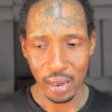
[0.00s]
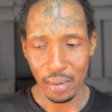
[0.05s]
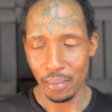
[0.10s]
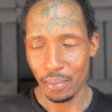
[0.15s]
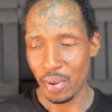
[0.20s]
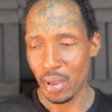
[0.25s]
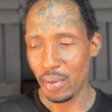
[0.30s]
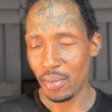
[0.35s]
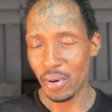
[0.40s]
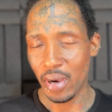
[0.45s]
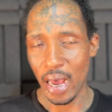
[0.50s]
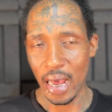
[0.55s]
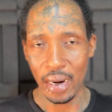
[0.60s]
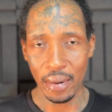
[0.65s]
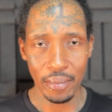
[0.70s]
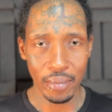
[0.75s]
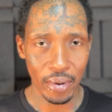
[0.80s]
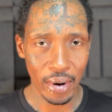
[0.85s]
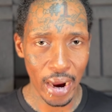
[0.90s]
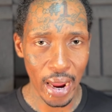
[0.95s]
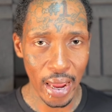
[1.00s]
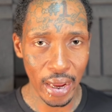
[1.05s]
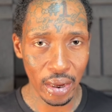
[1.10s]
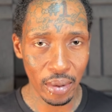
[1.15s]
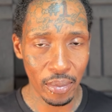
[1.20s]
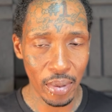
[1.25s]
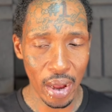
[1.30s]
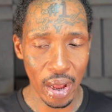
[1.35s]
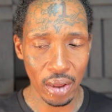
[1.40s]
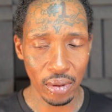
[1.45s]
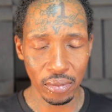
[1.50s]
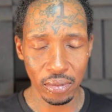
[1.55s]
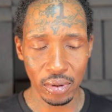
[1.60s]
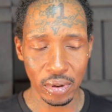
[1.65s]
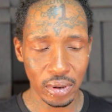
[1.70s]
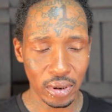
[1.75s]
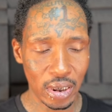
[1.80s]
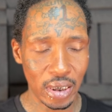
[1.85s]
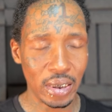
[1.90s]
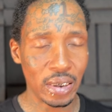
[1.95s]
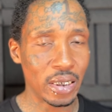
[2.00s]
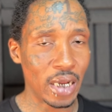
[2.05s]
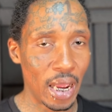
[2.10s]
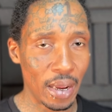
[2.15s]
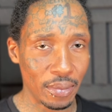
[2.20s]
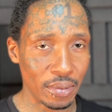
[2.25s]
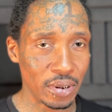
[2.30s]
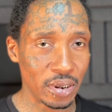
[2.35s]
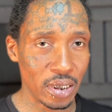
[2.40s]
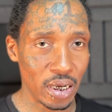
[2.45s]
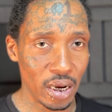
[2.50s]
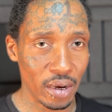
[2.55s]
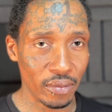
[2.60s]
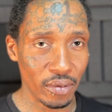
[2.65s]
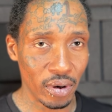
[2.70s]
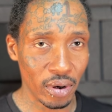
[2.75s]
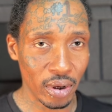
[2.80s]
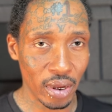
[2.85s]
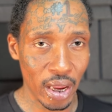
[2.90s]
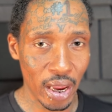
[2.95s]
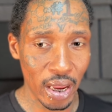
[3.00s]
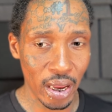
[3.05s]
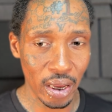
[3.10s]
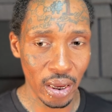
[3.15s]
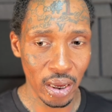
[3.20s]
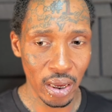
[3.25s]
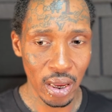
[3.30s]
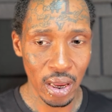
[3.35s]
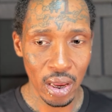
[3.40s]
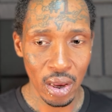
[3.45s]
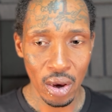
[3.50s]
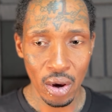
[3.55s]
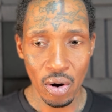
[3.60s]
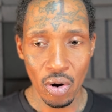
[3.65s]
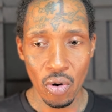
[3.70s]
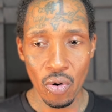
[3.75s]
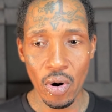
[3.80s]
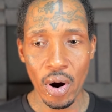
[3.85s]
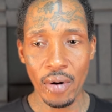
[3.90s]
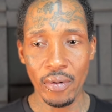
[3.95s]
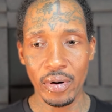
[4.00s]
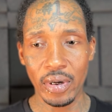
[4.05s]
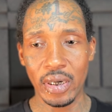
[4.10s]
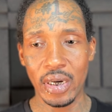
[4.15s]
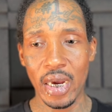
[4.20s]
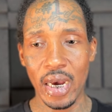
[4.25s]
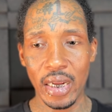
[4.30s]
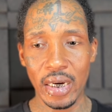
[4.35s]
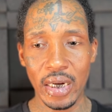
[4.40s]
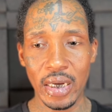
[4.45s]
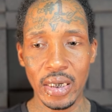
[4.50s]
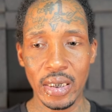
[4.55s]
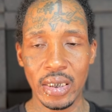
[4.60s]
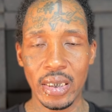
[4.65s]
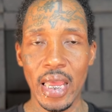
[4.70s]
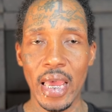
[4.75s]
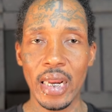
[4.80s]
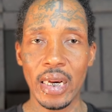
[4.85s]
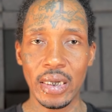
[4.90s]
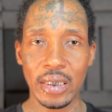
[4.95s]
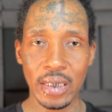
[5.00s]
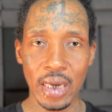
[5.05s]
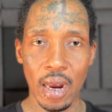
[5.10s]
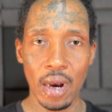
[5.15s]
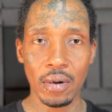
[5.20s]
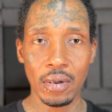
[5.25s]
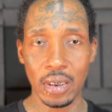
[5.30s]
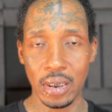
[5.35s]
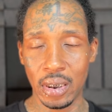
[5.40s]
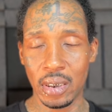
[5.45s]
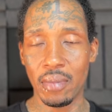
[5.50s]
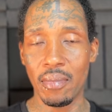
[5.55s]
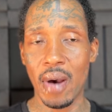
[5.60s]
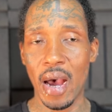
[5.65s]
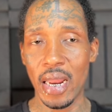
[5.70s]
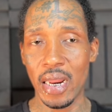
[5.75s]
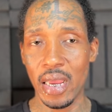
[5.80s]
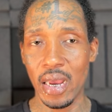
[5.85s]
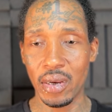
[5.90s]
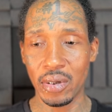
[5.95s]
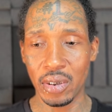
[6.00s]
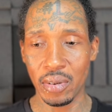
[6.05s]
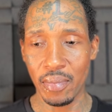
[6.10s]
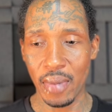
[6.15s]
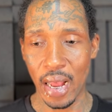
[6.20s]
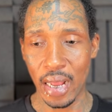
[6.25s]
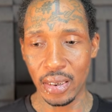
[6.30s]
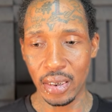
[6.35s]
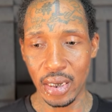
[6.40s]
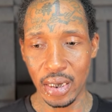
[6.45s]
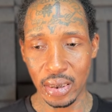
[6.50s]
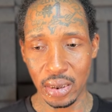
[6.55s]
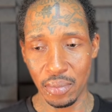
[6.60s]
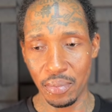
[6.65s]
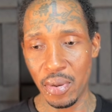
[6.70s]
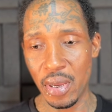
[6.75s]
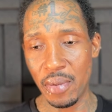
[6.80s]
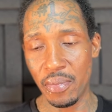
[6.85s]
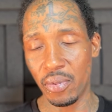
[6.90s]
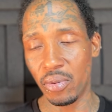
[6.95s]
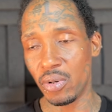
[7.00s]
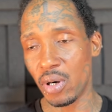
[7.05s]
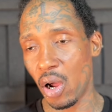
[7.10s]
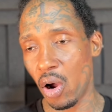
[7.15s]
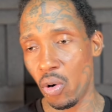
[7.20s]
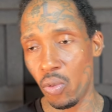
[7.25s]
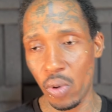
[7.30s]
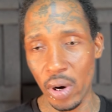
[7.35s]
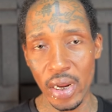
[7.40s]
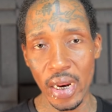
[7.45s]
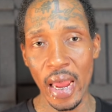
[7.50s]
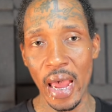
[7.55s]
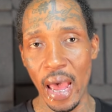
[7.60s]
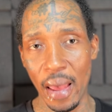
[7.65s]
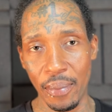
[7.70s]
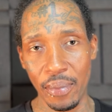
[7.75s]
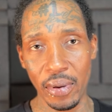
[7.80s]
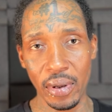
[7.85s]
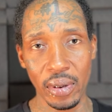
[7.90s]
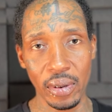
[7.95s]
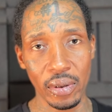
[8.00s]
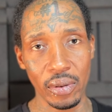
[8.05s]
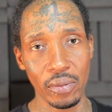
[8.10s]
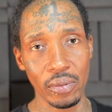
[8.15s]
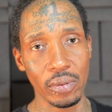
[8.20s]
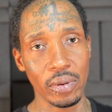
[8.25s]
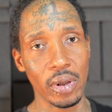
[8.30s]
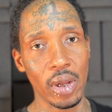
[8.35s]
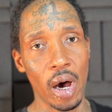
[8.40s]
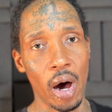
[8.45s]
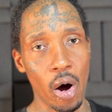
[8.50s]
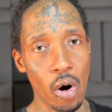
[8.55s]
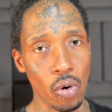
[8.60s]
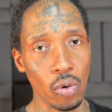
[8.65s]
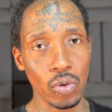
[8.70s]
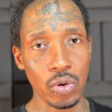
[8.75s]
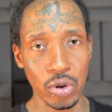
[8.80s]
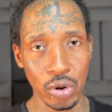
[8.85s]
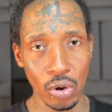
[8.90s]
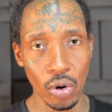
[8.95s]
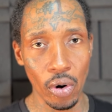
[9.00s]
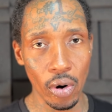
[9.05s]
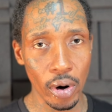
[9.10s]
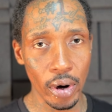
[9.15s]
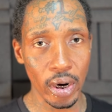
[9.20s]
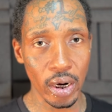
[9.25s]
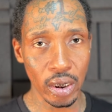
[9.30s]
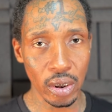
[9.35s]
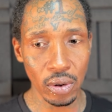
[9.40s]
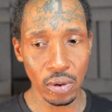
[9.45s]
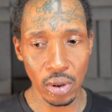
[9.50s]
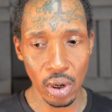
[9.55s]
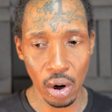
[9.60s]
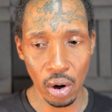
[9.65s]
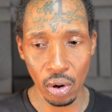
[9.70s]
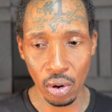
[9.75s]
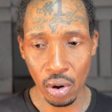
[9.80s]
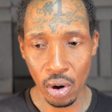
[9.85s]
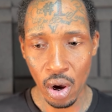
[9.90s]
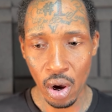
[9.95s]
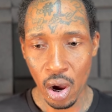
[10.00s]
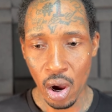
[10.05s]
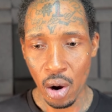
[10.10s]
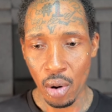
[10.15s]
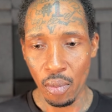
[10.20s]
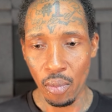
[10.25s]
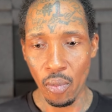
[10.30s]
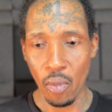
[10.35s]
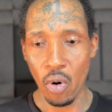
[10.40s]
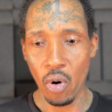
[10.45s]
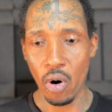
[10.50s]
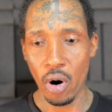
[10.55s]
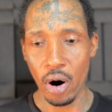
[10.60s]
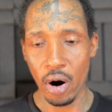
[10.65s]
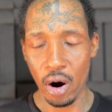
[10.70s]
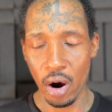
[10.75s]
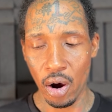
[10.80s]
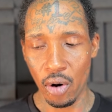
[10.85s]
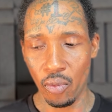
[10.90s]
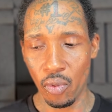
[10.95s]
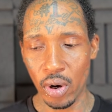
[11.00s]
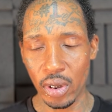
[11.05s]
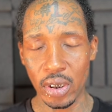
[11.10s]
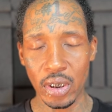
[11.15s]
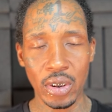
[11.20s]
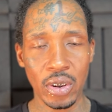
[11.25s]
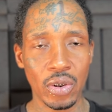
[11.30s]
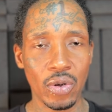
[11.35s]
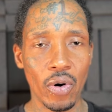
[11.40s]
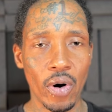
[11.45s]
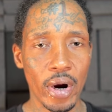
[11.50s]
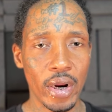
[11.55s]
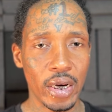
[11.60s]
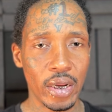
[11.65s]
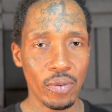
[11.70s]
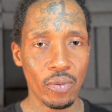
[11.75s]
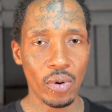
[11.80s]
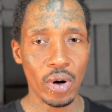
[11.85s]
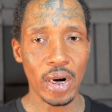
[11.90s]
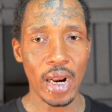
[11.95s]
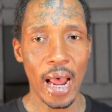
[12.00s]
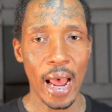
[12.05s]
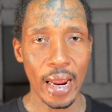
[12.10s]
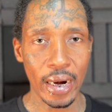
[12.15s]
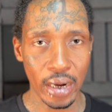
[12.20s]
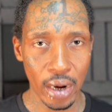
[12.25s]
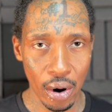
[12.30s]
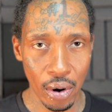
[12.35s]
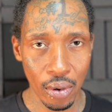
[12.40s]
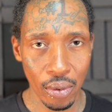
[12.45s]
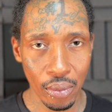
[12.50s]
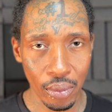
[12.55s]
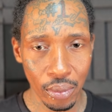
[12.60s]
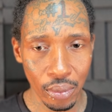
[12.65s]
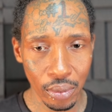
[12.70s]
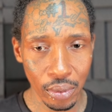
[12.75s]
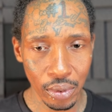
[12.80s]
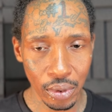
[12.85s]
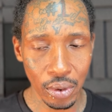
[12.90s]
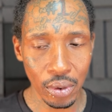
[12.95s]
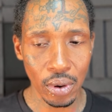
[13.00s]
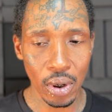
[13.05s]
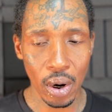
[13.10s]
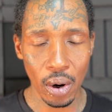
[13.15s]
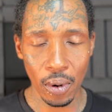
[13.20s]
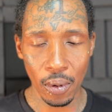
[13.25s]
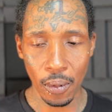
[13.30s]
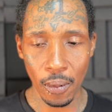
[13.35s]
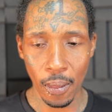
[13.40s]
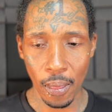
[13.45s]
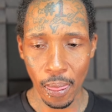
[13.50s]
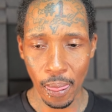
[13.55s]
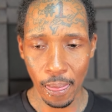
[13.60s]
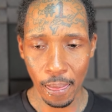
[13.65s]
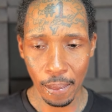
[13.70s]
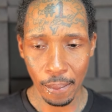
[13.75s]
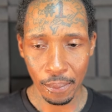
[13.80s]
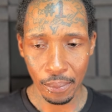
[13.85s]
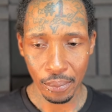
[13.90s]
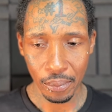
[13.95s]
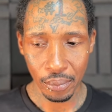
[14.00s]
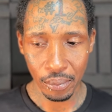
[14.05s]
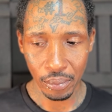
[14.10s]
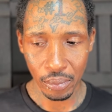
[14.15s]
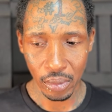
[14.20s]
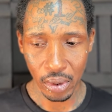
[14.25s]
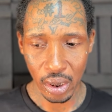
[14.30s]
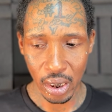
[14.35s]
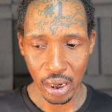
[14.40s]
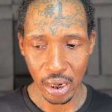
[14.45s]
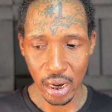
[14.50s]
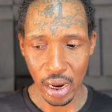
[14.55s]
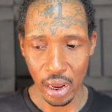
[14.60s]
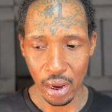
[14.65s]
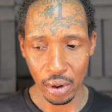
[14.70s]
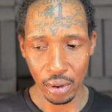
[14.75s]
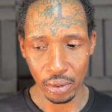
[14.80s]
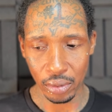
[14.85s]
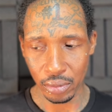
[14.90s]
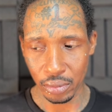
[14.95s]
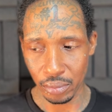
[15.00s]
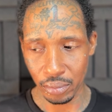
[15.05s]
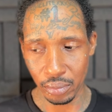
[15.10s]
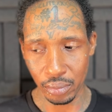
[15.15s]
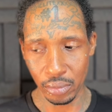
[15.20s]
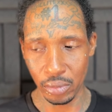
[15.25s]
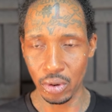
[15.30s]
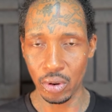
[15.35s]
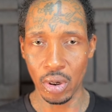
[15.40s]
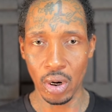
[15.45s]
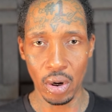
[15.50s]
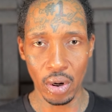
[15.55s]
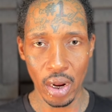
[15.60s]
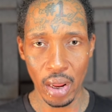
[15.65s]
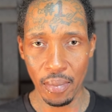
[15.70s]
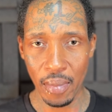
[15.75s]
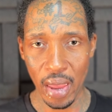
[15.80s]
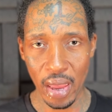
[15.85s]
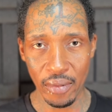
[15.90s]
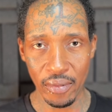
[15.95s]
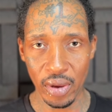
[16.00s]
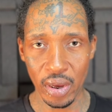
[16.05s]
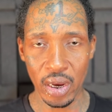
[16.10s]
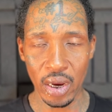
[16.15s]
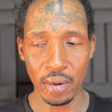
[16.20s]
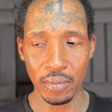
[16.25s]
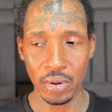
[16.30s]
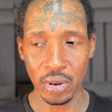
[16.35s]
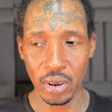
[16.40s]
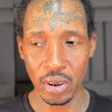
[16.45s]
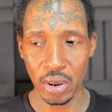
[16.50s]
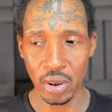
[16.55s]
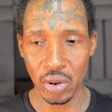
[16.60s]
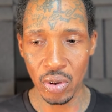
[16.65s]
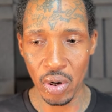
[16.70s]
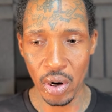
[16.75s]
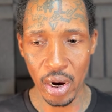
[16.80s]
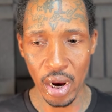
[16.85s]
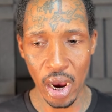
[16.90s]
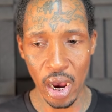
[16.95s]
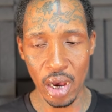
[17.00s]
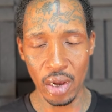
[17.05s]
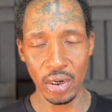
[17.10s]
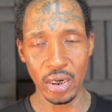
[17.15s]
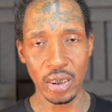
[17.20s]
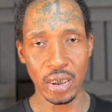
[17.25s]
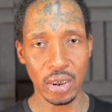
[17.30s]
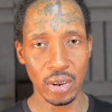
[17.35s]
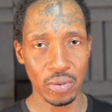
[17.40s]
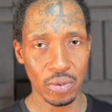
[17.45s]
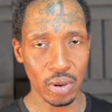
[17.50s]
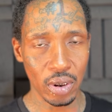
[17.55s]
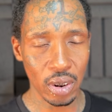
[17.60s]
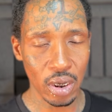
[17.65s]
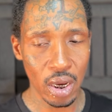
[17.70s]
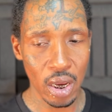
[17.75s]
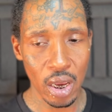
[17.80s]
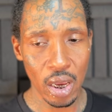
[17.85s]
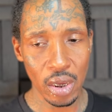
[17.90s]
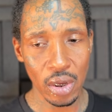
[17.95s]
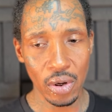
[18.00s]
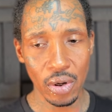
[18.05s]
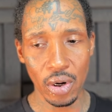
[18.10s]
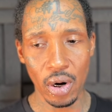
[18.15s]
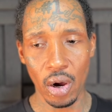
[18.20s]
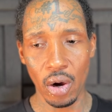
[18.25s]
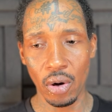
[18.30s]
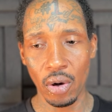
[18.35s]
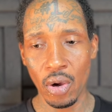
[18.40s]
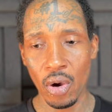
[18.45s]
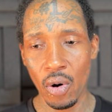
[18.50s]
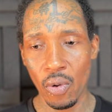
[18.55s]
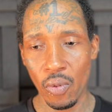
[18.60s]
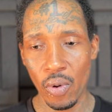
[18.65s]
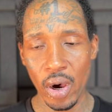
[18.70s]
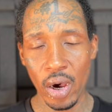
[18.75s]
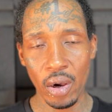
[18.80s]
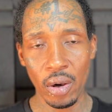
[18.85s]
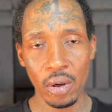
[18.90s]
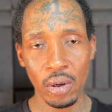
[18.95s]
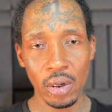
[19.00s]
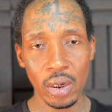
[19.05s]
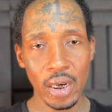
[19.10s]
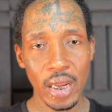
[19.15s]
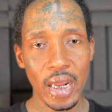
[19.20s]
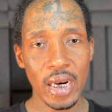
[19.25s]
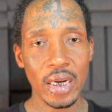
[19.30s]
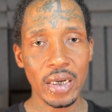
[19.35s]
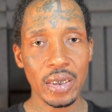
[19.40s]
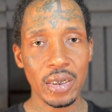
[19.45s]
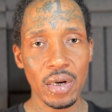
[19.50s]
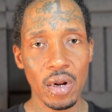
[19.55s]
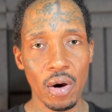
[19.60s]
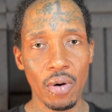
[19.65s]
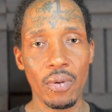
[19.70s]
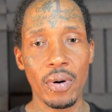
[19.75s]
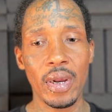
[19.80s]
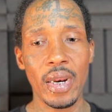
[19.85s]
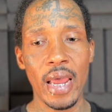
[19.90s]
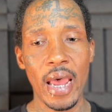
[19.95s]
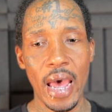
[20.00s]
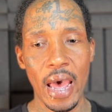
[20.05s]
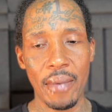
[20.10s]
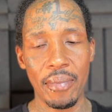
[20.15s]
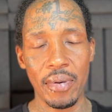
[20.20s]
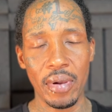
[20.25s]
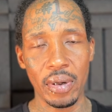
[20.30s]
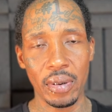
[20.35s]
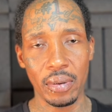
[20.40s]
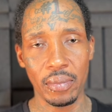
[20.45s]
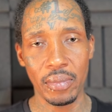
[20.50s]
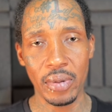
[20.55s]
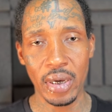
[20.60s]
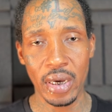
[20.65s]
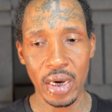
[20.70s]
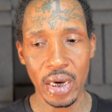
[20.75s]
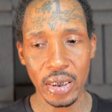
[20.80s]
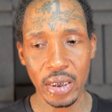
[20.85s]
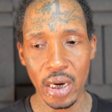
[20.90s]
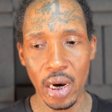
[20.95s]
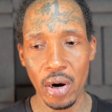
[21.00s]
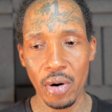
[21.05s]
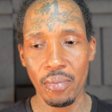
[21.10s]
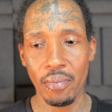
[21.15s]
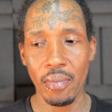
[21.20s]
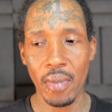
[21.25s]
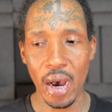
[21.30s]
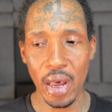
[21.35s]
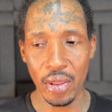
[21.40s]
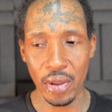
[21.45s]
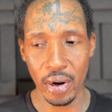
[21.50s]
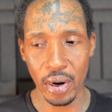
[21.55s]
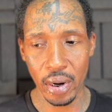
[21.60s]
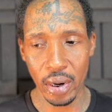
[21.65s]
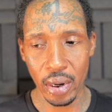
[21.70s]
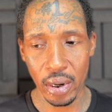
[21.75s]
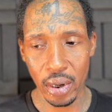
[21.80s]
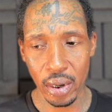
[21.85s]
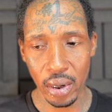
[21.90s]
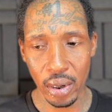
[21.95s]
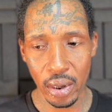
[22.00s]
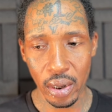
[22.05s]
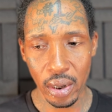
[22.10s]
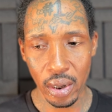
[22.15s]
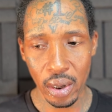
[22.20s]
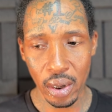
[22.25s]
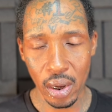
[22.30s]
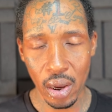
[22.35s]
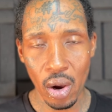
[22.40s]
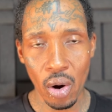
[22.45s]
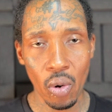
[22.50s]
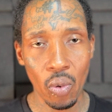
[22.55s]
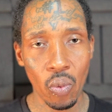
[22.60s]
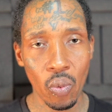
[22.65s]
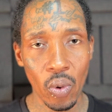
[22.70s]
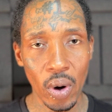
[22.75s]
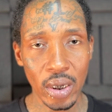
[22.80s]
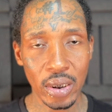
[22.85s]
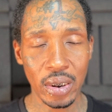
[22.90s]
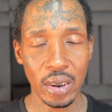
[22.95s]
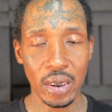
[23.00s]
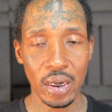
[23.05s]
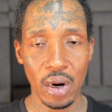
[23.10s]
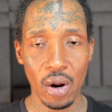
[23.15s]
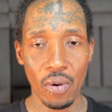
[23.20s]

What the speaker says: people got to brag about this type of stuff, okay? Whoever done this, they didn't talk to somebody else about this, and people know what happened, the whole story, you know, more of what the story than what I know, you know. And they'll, you know, they may even come to this story. Oh, this is what, you know. Well, let us know what happened, because her mother wants to know